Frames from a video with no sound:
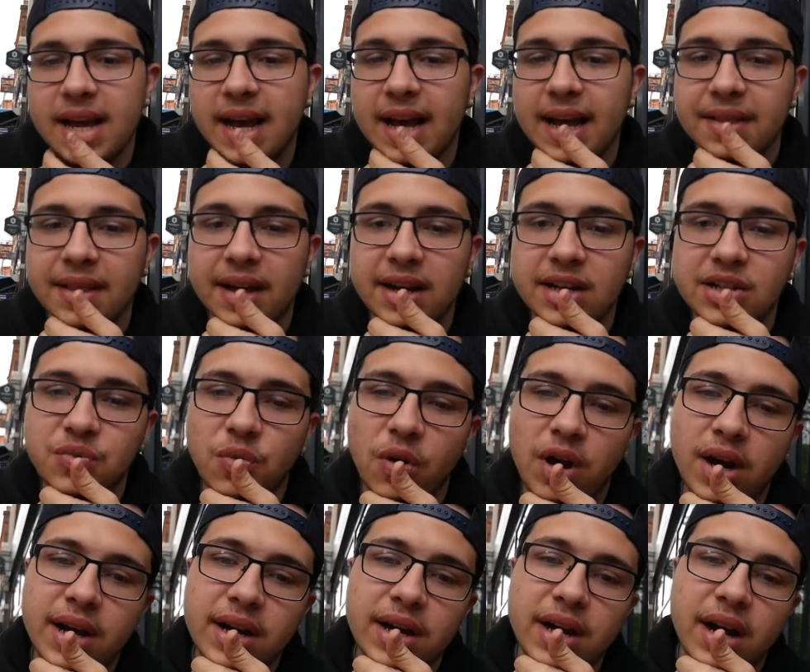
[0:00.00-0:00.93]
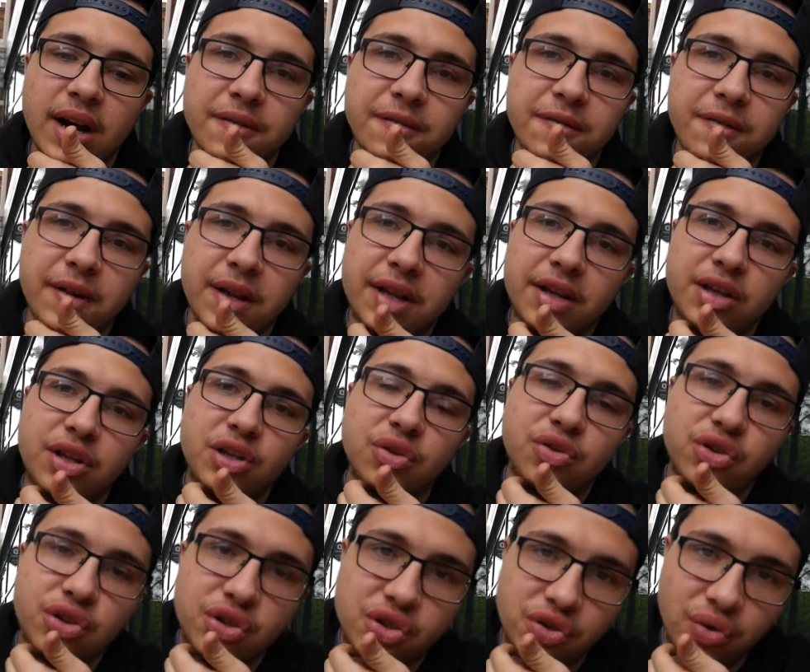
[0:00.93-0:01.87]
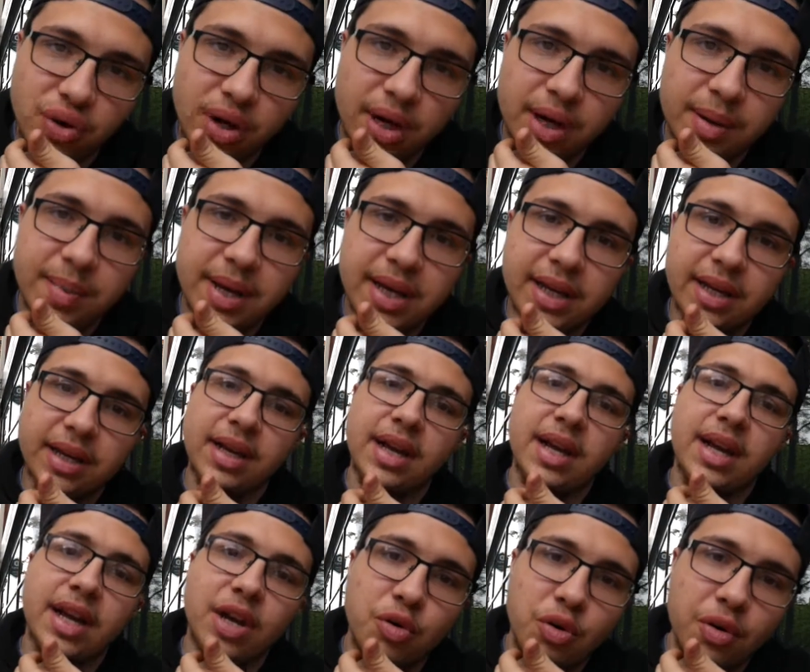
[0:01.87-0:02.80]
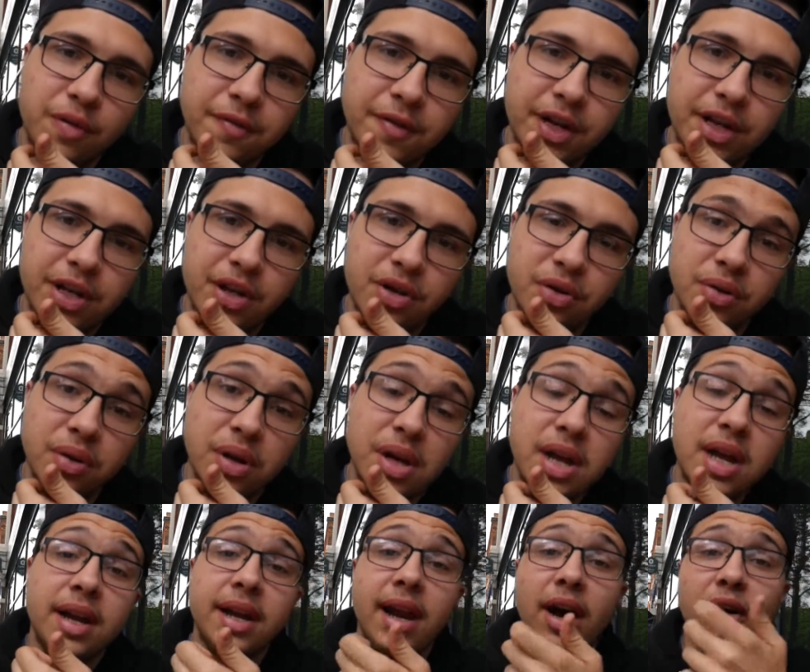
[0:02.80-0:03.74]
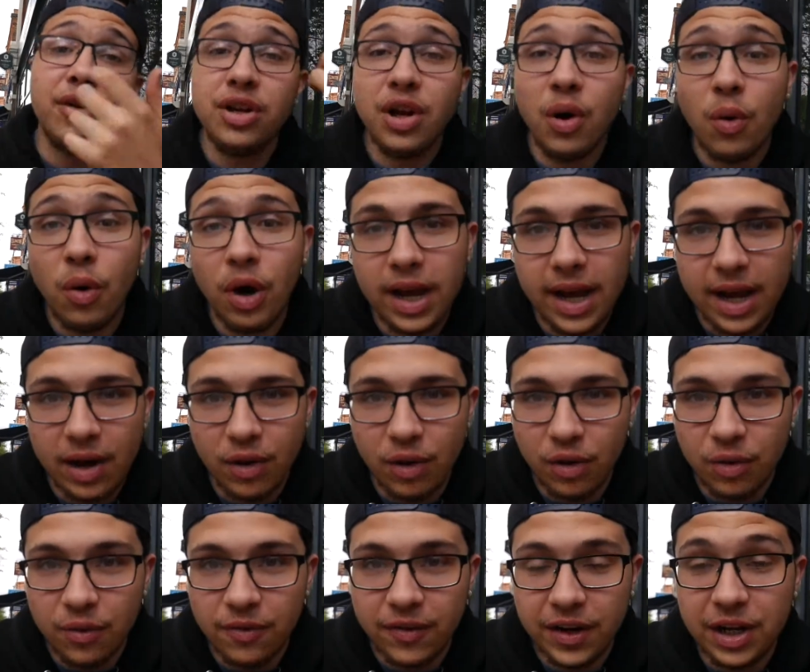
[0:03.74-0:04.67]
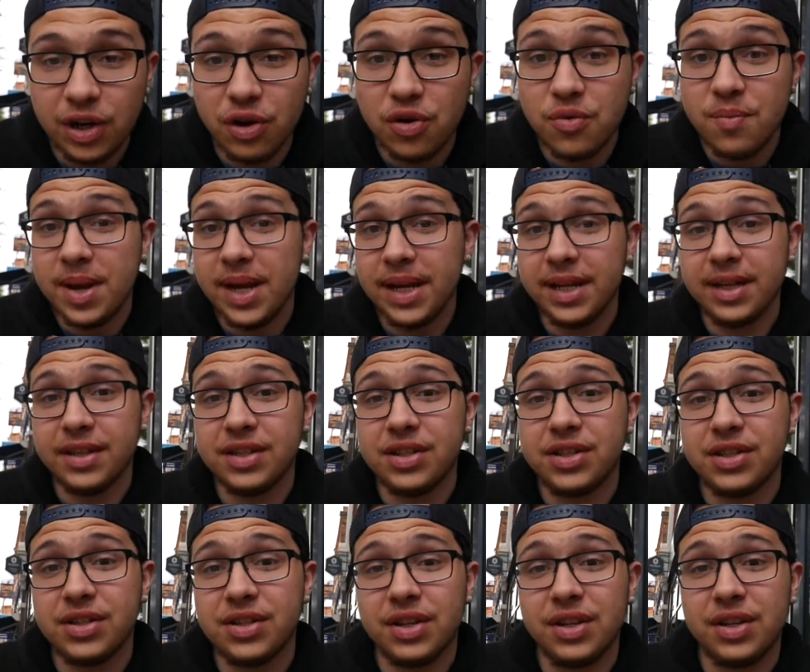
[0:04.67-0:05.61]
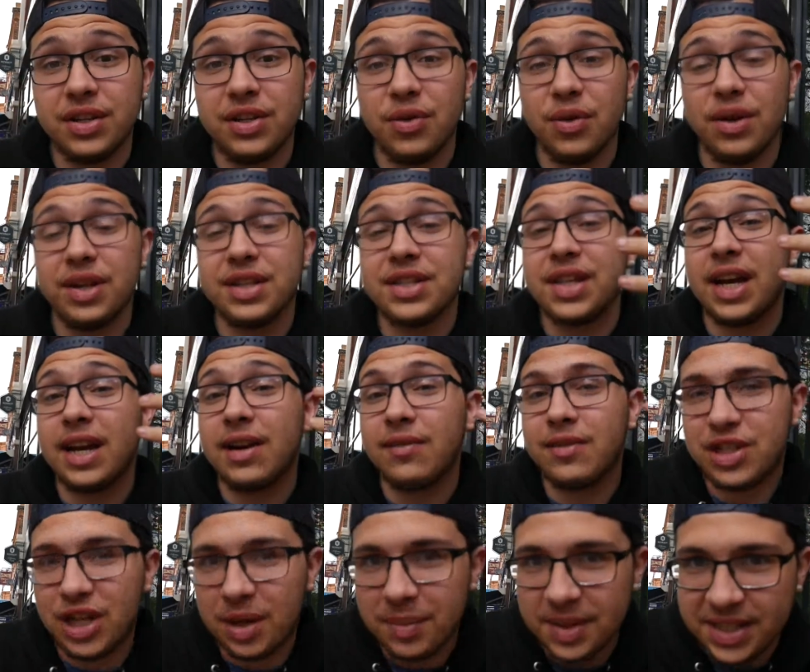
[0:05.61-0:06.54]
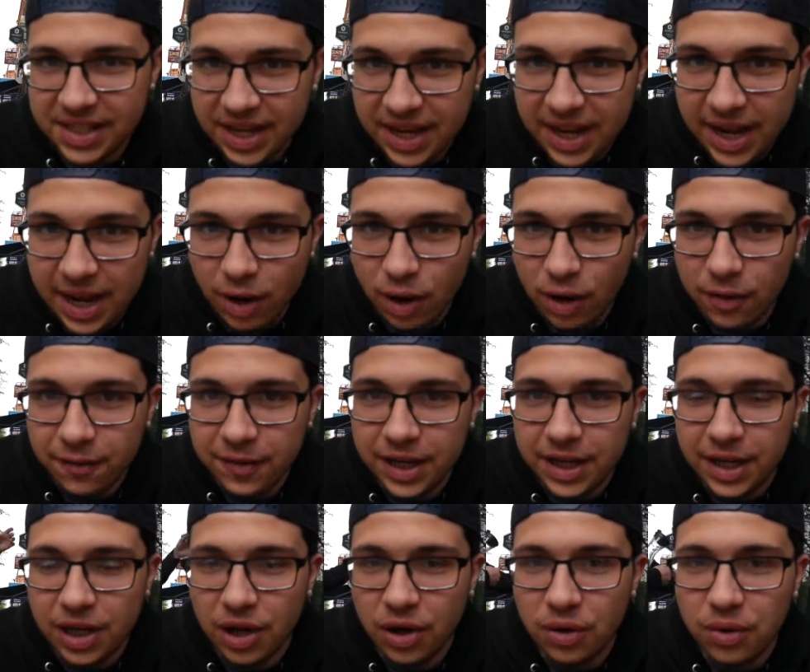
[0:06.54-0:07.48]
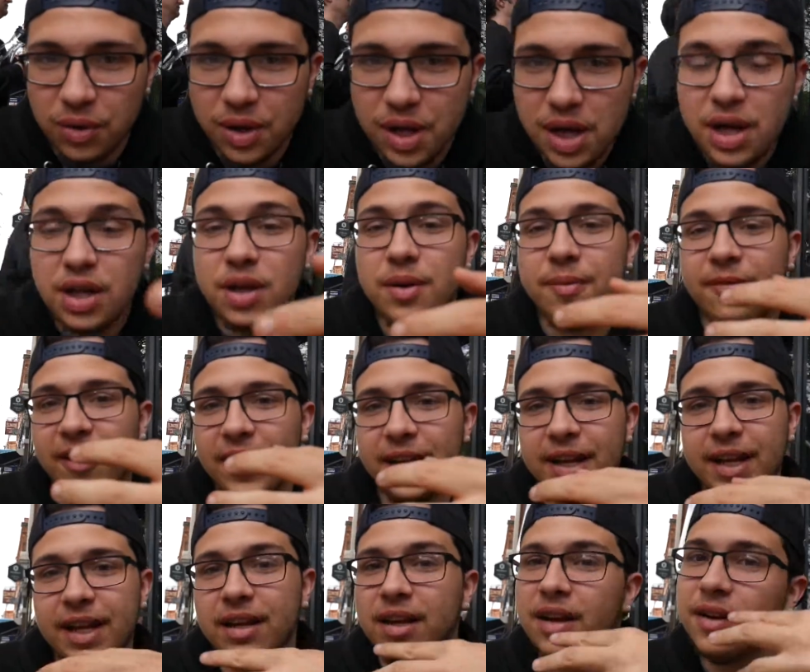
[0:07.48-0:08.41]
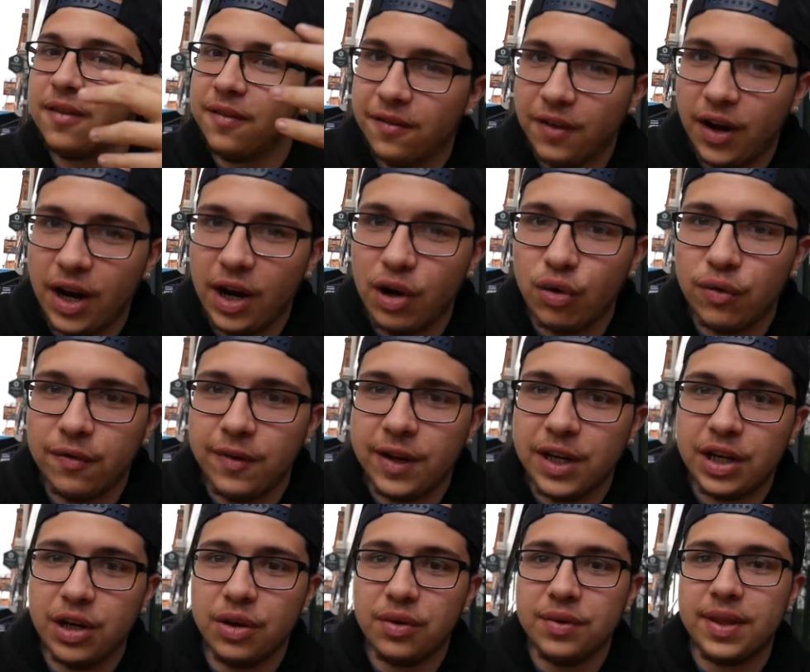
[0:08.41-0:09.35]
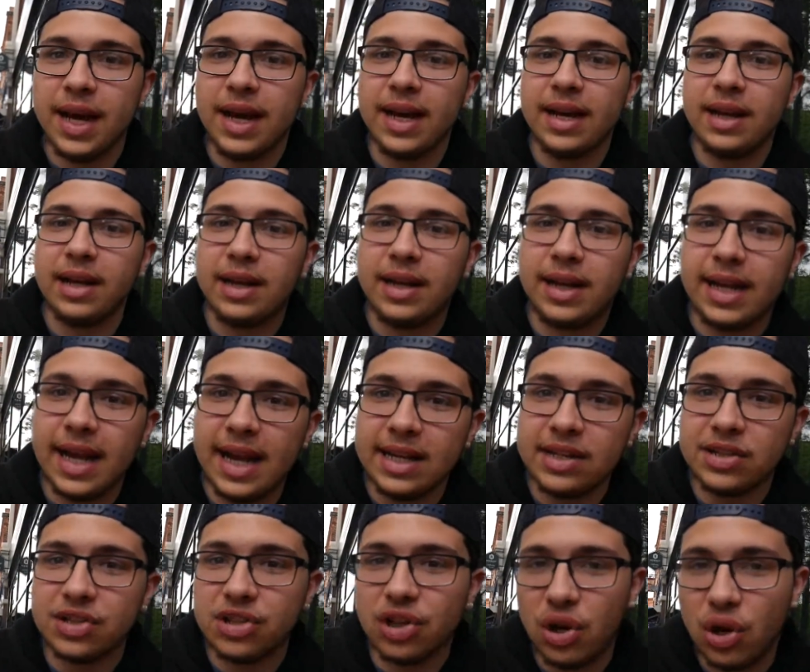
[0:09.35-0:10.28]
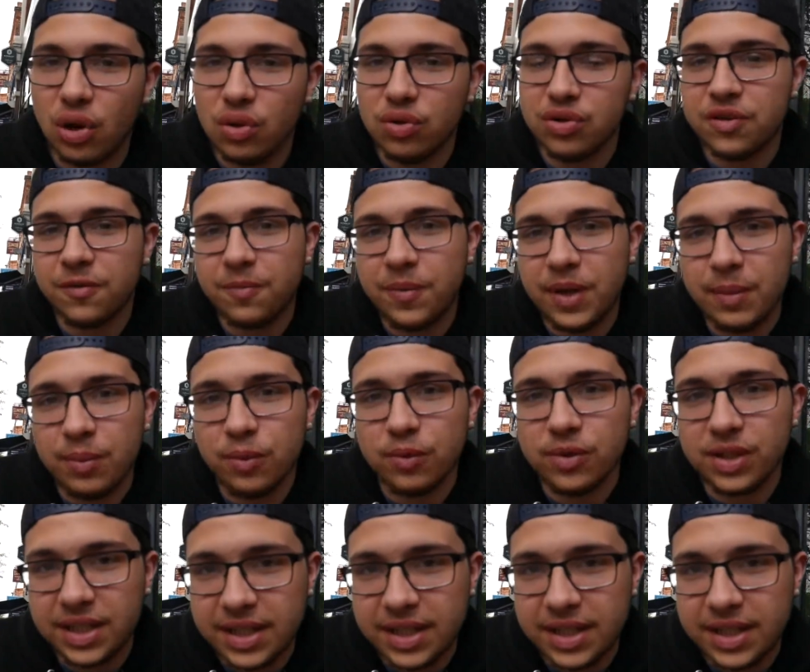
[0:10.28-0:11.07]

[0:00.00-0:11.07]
And that is why I think you should try making a hero video. Now you know what a hero video means. You understand every time I say hero video, you're thinking viral video that gets loads of people's